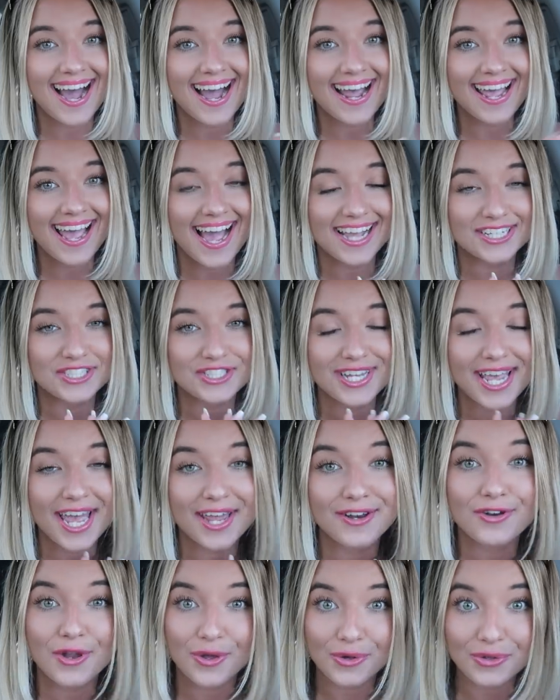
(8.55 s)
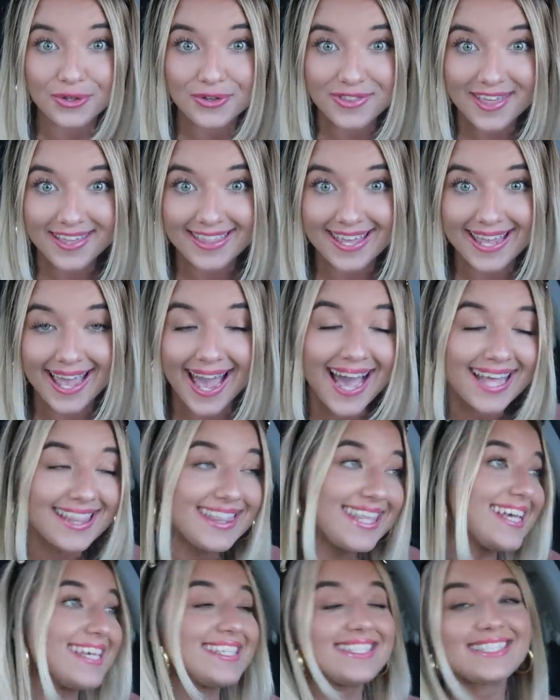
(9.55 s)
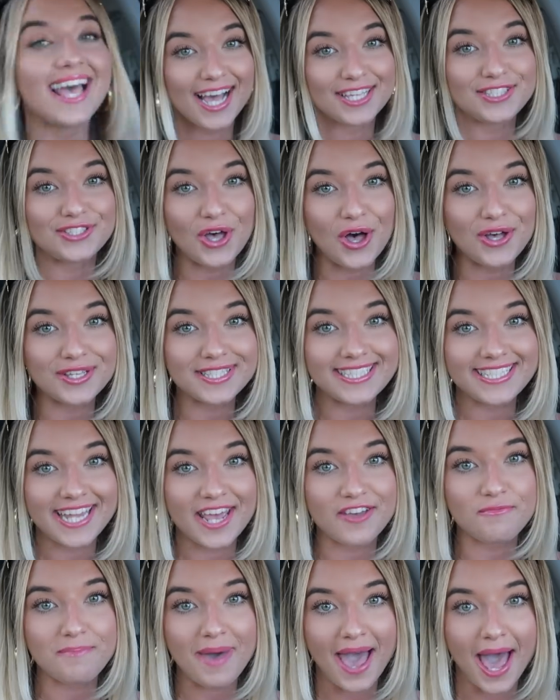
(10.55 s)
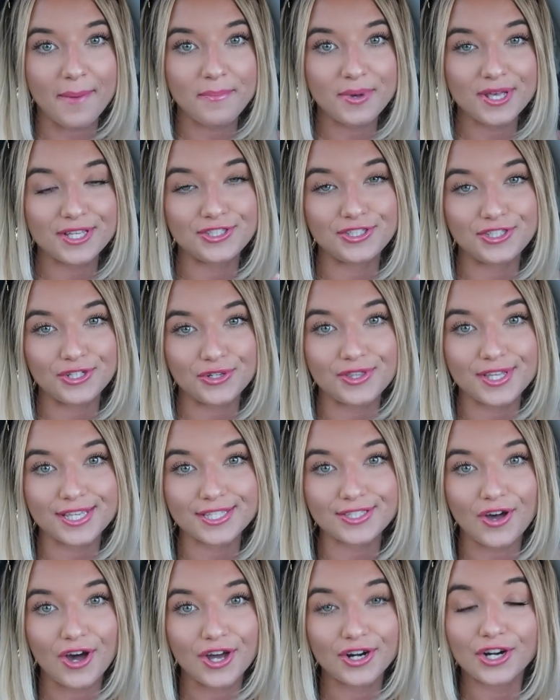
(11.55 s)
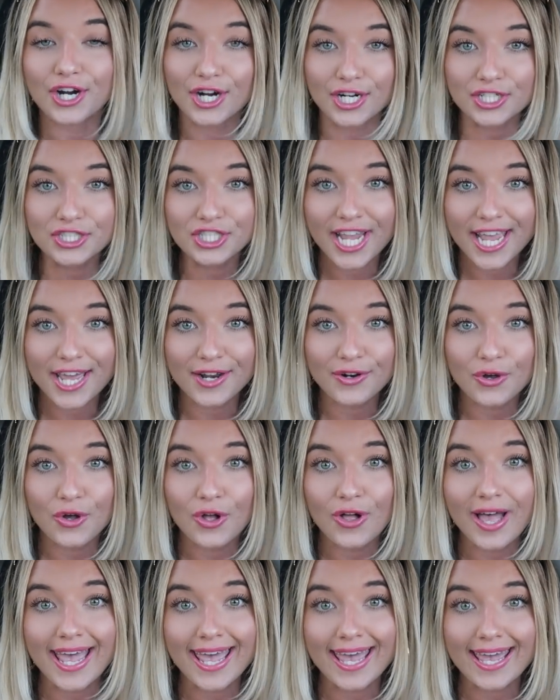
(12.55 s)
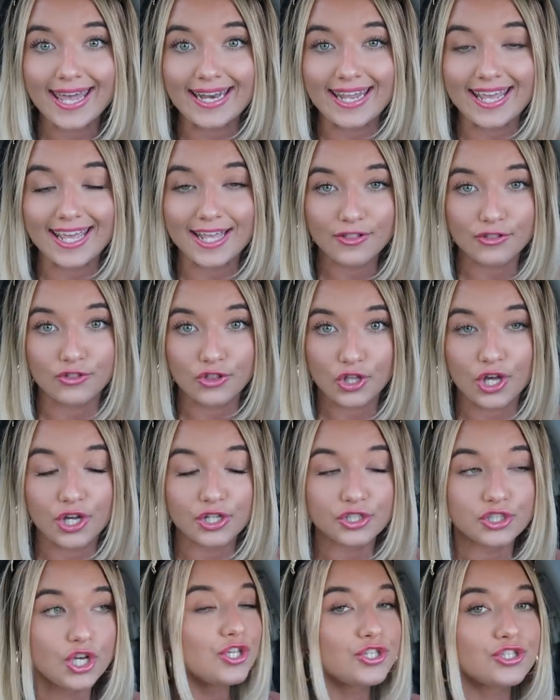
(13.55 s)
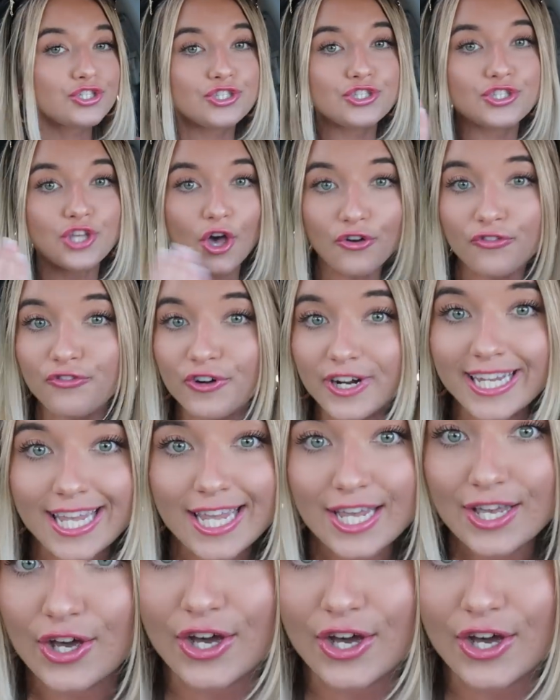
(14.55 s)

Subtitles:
I actually had no clue that they had this. I saw Steph Pappas do this on her channel and it looked so freaking